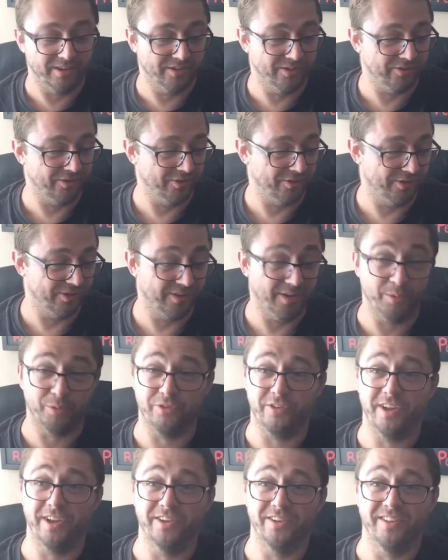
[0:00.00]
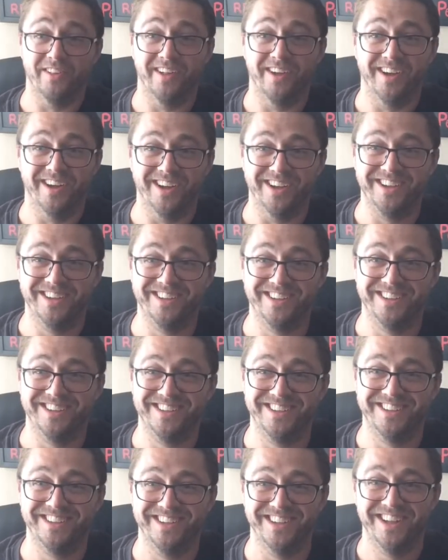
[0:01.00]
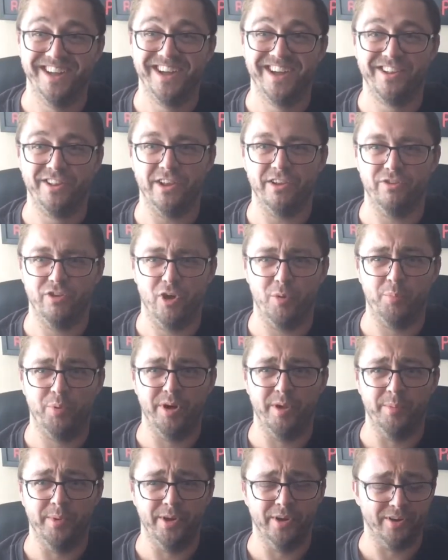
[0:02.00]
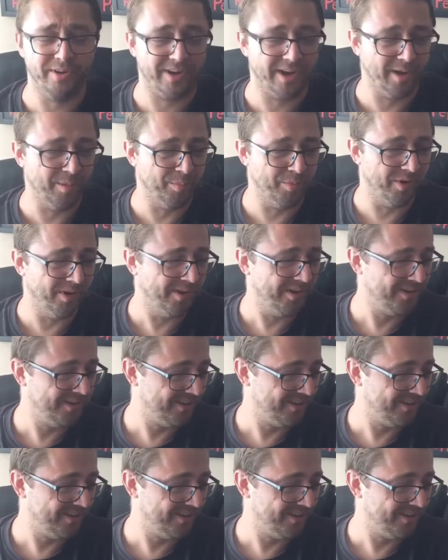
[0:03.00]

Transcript: So that was the end of that. That's not putting me on camera.